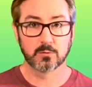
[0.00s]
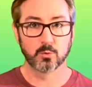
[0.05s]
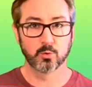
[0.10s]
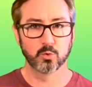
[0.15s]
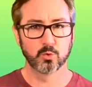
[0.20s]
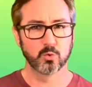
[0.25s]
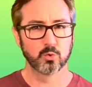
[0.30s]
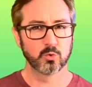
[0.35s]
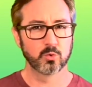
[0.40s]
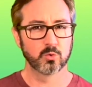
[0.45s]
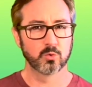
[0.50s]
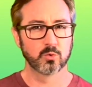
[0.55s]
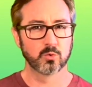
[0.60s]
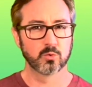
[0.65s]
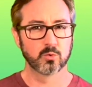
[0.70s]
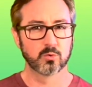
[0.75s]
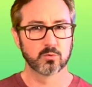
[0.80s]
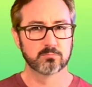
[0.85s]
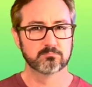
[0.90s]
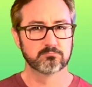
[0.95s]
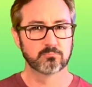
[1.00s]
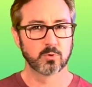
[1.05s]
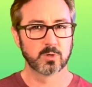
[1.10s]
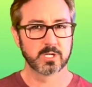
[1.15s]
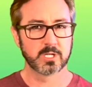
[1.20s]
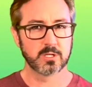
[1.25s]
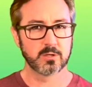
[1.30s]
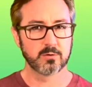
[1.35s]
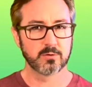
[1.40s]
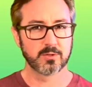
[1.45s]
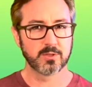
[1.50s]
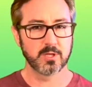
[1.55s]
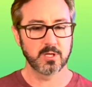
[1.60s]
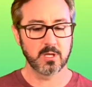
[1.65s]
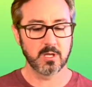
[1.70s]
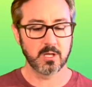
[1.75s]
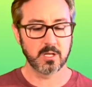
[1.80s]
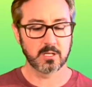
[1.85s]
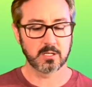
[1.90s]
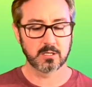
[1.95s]
Ooh, what do you
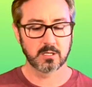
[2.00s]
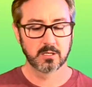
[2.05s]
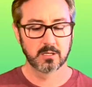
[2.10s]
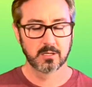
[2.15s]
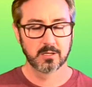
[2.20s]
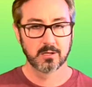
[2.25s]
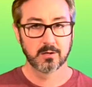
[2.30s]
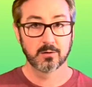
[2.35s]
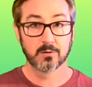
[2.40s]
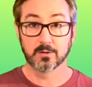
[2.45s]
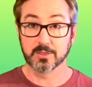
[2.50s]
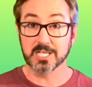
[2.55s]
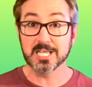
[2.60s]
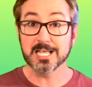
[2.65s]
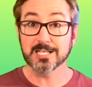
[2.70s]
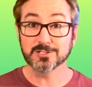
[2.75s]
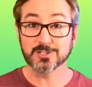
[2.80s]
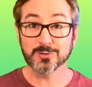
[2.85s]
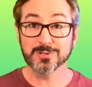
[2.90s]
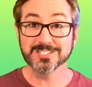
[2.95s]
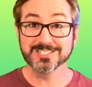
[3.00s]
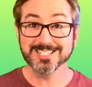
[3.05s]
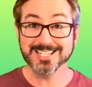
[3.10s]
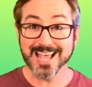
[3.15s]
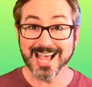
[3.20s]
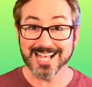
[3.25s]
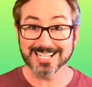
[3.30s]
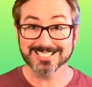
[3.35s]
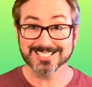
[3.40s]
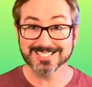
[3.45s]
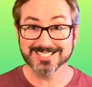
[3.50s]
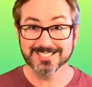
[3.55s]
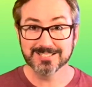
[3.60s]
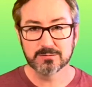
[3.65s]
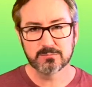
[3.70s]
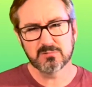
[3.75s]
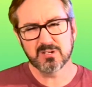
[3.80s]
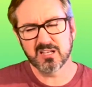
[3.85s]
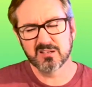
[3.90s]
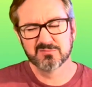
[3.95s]
think? The answer is yes,
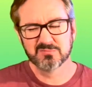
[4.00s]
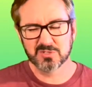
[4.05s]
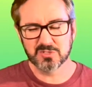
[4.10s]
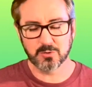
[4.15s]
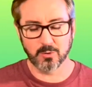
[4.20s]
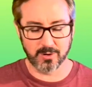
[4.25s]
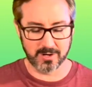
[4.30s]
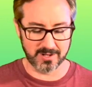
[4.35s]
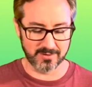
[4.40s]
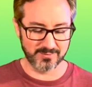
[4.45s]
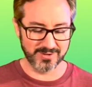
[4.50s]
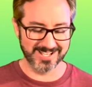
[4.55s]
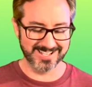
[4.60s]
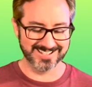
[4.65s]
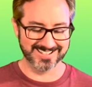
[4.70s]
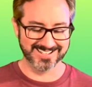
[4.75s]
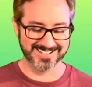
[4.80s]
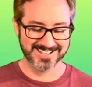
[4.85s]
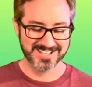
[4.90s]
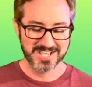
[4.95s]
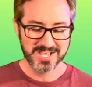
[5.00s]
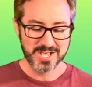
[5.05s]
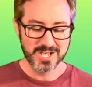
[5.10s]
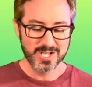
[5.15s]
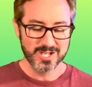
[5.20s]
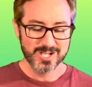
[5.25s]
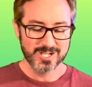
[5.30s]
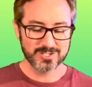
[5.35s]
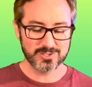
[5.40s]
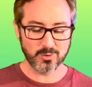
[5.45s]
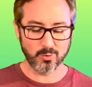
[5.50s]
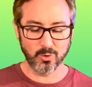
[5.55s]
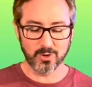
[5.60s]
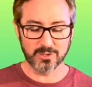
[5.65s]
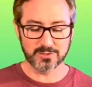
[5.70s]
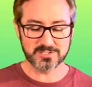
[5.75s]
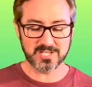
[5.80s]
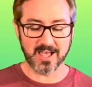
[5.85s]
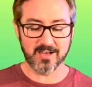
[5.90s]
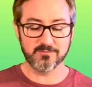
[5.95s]
huh, sort of.
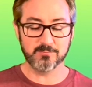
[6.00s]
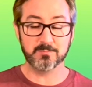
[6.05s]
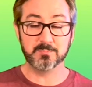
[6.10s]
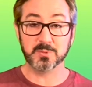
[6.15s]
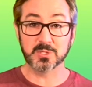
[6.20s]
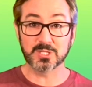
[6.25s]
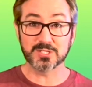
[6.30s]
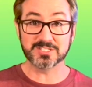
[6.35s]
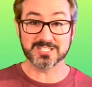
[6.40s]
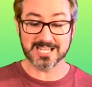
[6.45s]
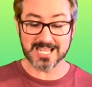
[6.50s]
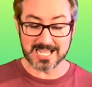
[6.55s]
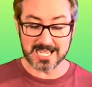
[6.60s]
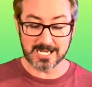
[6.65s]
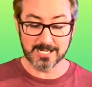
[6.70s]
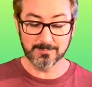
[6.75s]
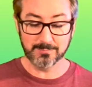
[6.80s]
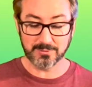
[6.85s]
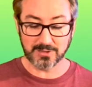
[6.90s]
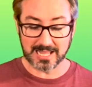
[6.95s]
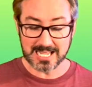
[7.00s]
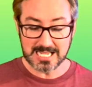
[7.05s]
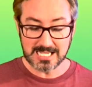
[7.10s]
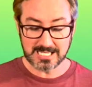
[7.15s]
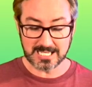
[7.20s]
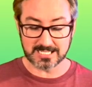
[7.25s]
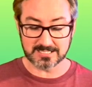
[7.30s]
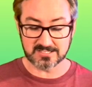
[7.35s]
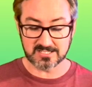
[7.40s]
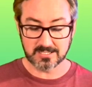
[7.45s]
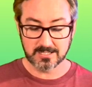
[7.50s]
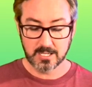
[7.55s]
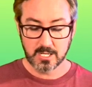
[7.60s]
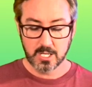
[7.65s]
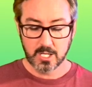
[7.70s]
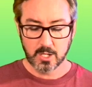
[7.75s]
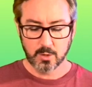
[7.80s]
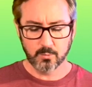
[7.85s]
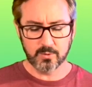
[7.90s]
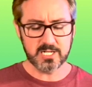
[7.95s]
Squirrels have built-in blankets.
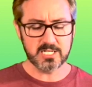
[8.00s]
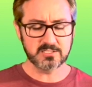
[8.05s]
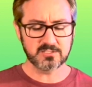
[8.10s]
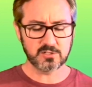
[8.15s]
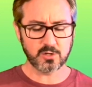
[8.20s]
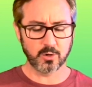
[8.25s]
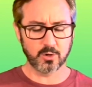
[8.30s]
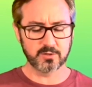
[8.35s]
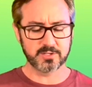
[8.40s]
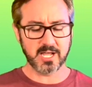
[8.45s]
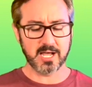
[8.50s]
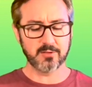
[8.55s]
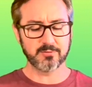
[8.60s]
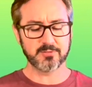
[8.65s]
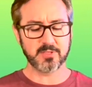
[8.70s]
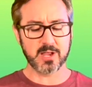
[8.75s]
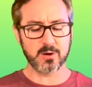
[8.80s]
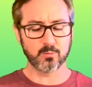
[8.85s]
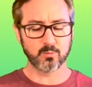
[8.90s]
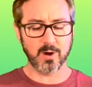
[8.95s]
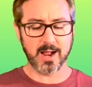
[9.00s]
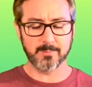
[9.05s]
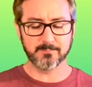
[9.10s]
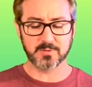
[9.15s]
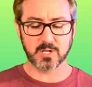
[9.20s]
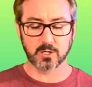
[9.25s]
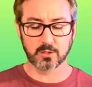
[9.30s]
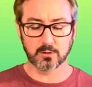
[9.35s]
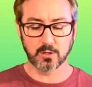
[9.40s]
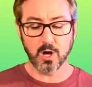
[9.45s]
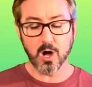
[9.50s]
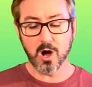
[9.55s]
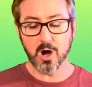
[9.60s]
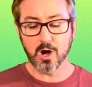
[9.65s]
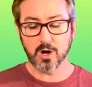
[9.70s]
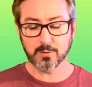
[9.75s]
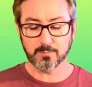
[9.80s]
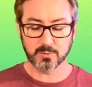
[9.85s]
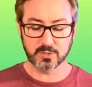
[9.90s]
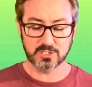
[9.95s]
When it's cold out, they wrap their
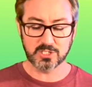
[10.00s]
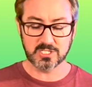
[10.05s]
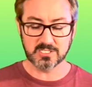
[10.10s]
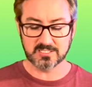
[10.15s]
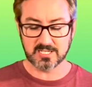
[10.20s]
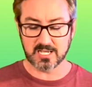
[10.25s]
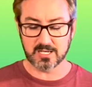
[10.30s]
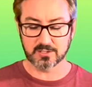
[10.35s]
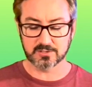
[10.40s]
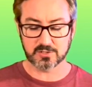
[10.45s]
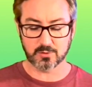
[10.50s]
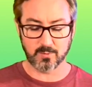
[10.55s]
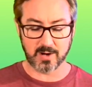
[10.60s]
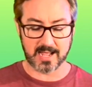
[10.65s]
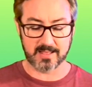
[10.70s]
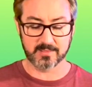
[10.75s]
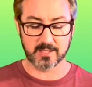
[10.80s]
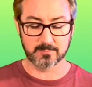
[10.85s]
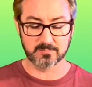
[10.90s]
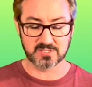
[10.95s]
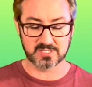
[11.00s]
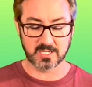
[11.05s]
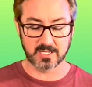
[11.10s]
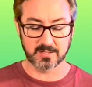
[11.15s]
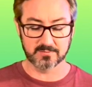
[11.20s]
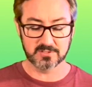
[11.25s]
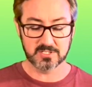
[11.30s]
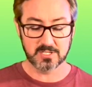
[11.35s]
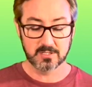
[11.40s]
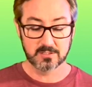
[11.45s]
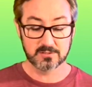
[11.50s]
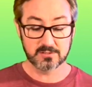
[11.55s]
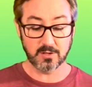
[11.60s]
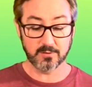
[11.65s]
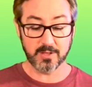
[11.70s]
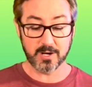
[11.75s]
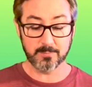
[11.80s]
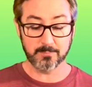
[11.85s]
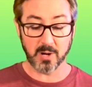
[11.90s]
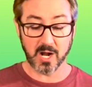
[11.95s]
long, bushy tails around themselves so
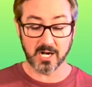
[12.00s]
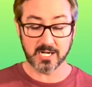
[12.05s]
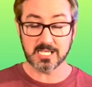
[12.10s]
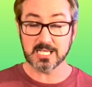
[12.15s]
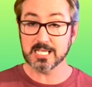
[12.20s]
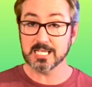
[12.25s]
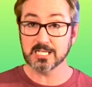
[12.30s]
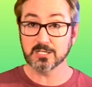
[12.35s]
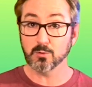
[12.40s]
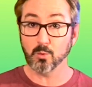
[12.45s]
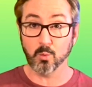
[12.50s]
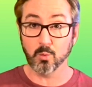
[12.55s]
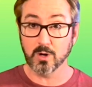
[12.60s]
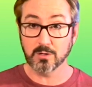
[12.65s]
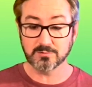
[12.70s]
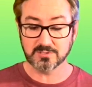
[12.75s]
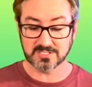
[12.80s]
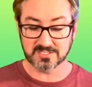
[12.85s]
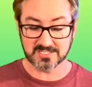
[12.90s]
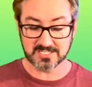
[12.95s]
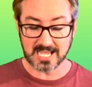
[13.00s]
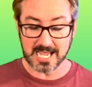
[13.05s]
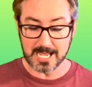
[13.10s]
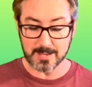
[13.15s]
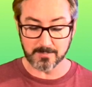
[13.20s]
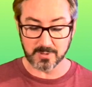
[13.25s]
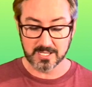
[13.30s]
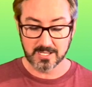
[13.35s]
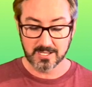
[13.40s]
their body heat won't escape.